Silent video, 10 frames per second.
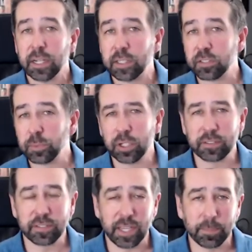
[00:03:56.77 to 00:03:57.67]
some good
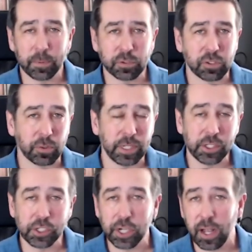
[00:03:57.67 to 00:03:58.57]
examples,
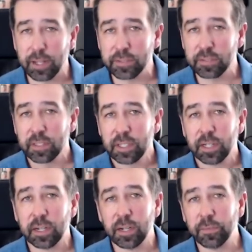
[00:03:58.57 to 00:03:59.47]
screenshots
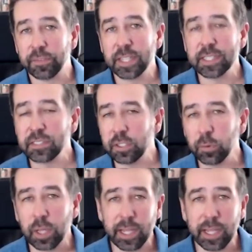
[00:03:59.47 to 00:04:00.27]
of things that you